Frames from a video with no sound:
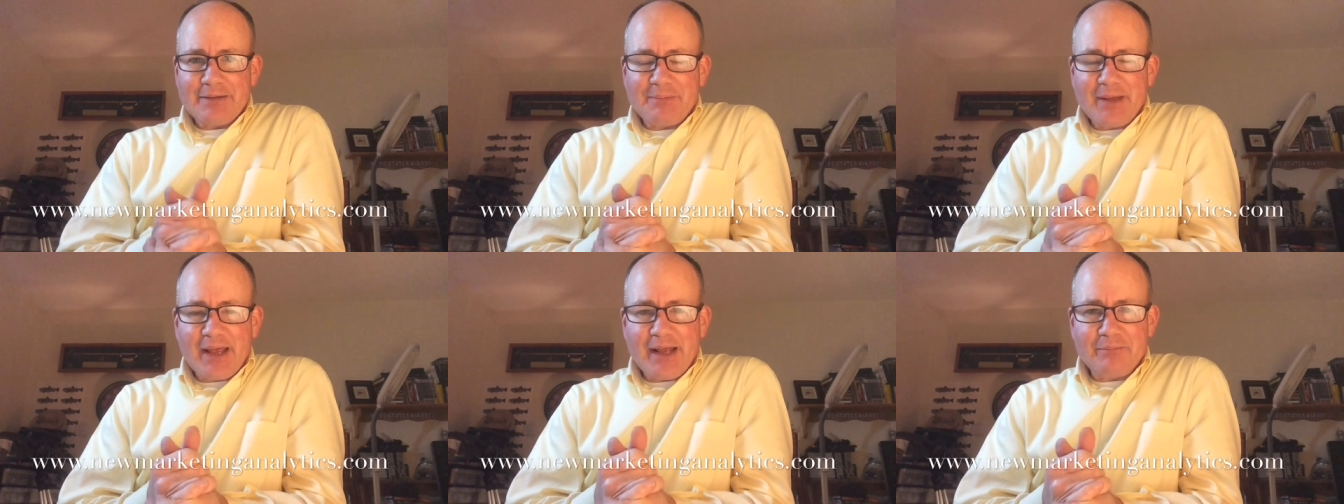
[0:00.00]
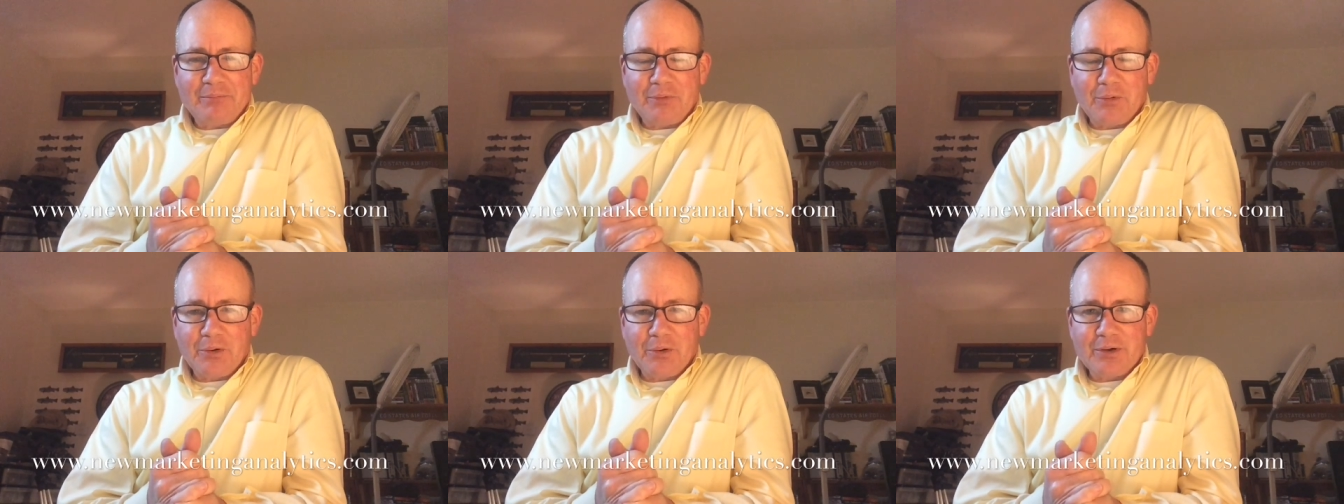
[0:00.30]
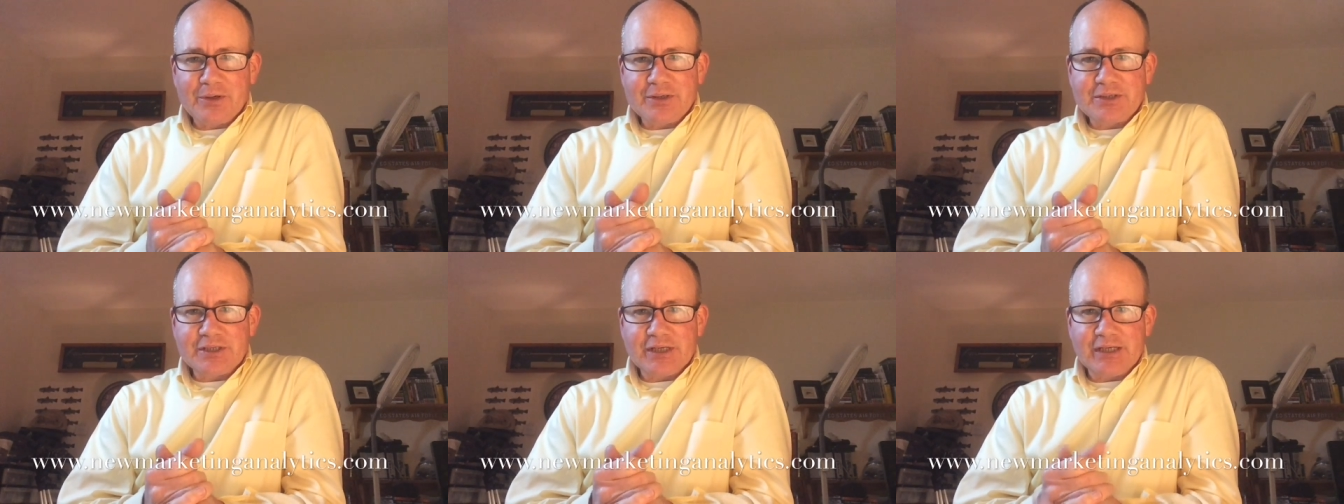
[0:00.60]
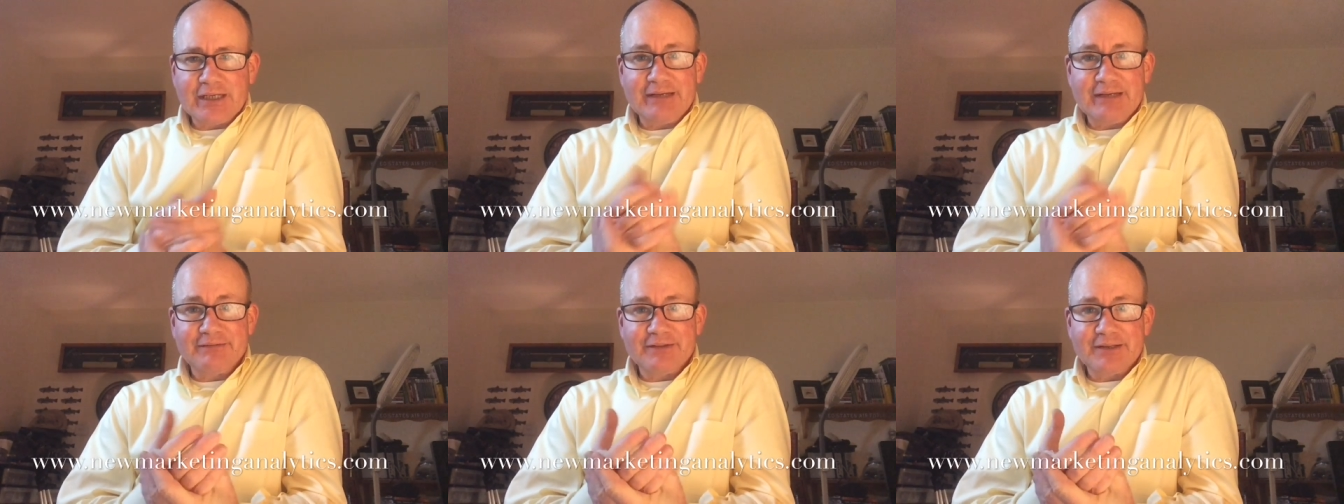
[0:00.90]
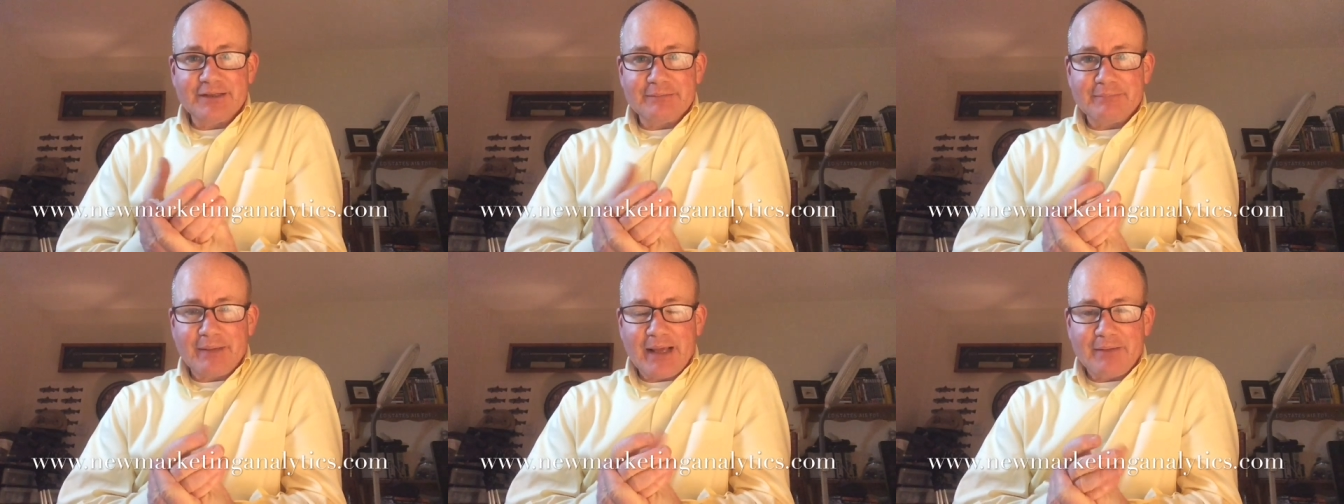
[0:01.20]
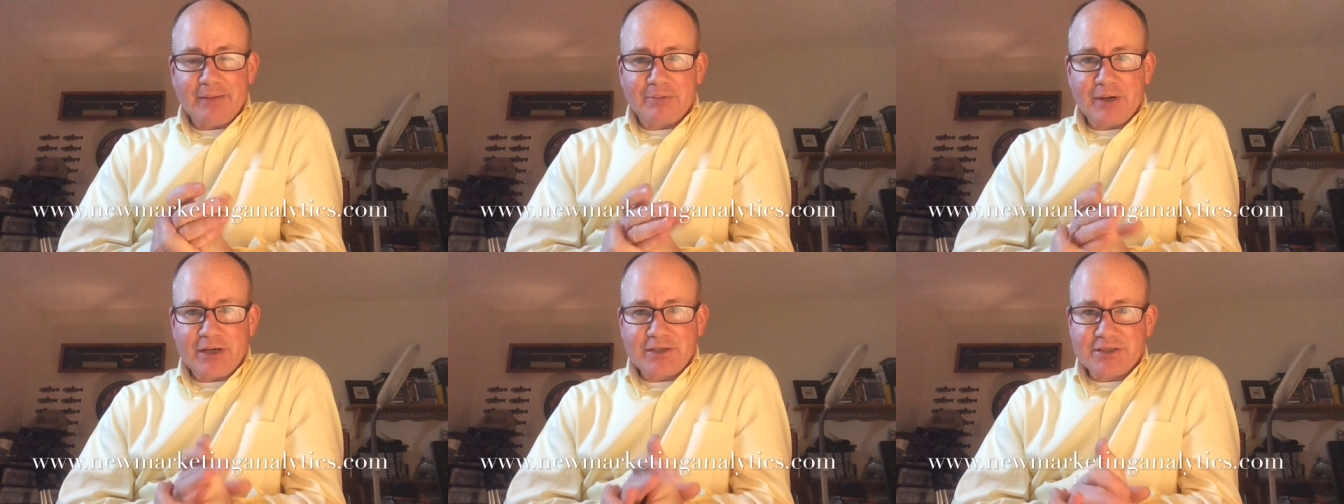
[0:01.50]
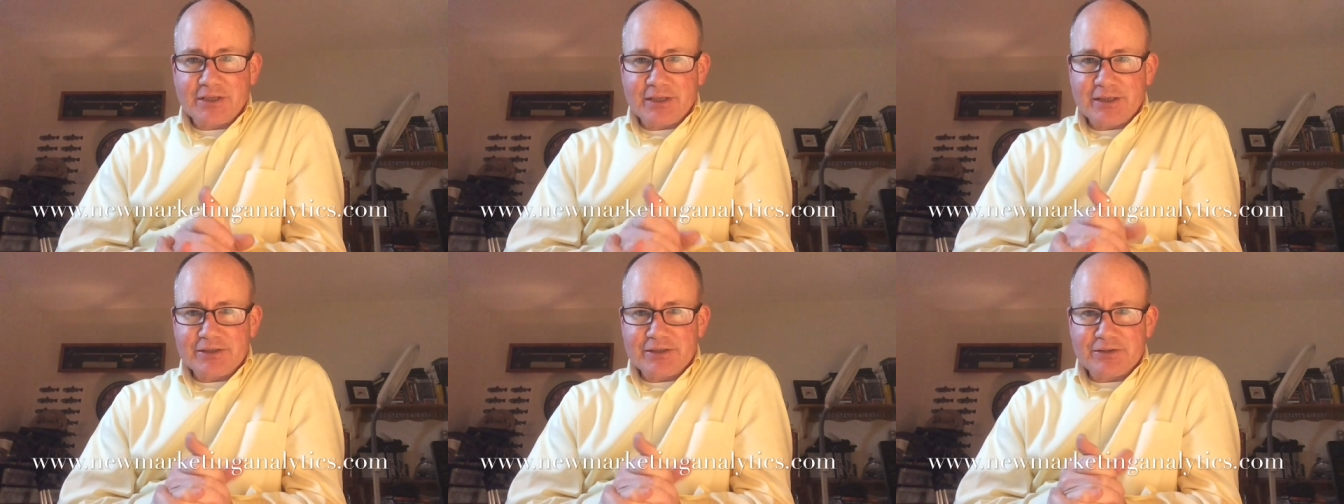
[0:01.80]
of bank boards and even bank
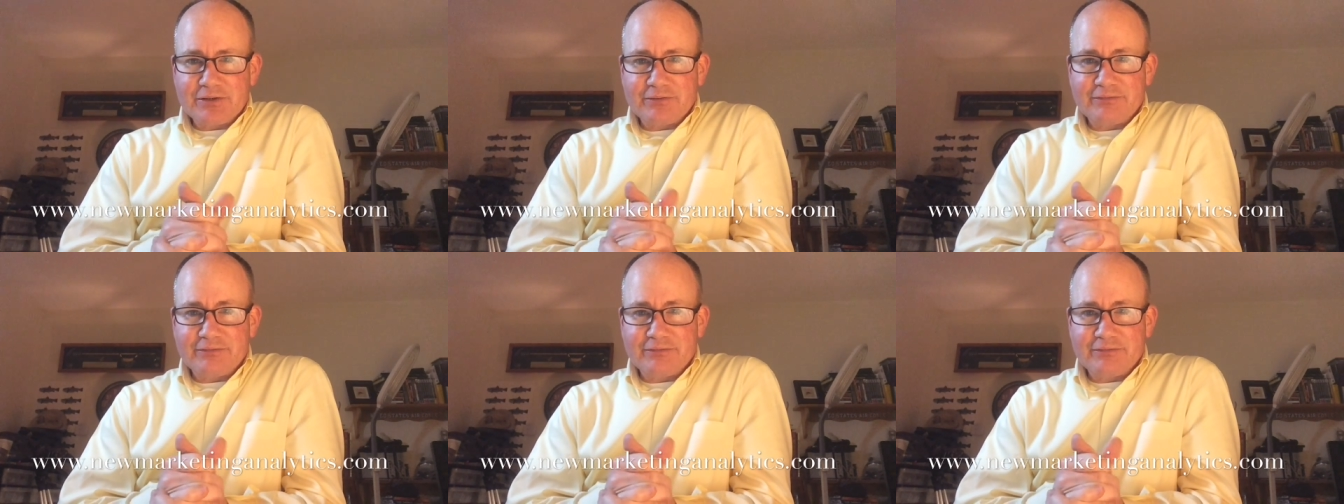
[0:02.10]
presidents